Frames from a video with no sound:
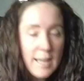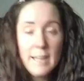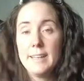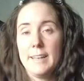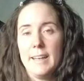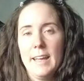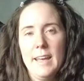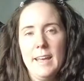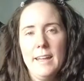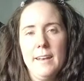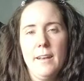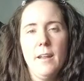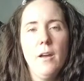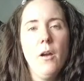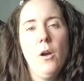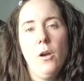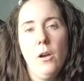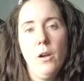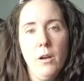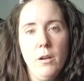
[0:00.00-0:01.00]
then
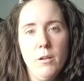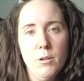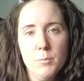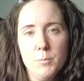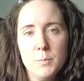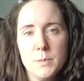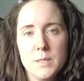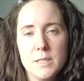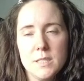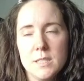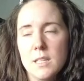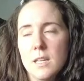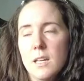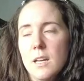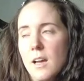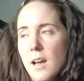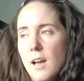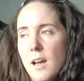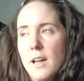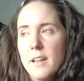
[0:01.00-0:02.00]
herbs.
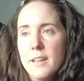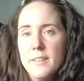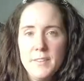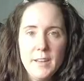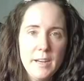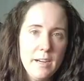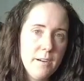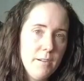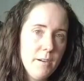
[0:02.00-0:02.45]
There